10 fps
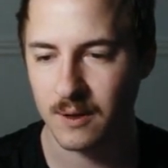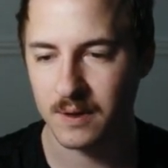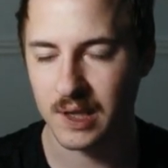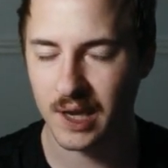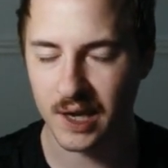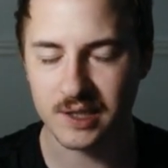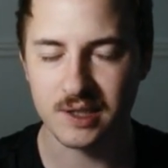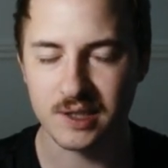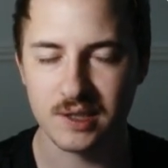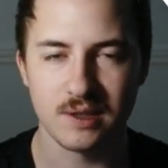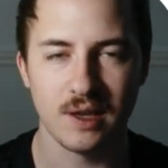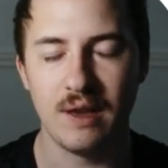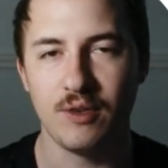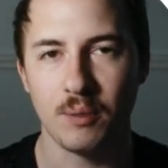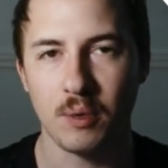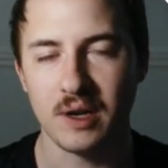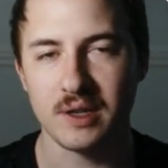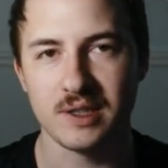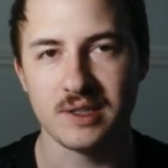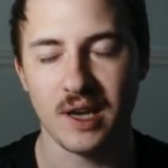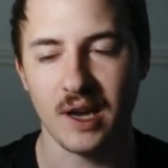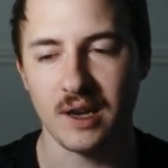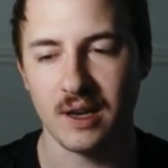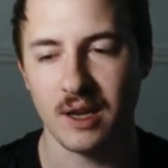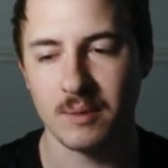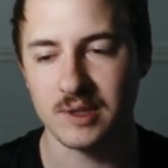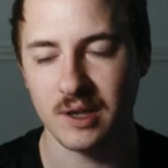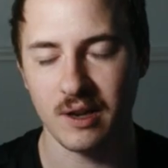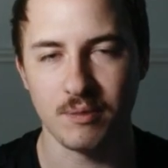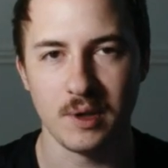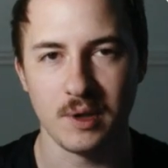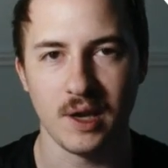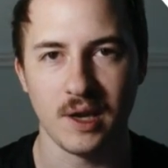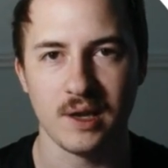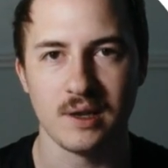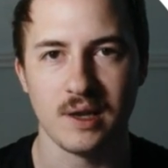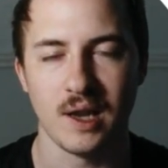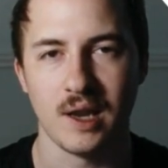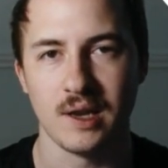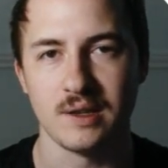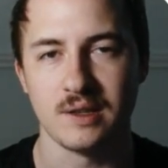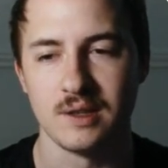Yes, if your product is at Amazon FBA and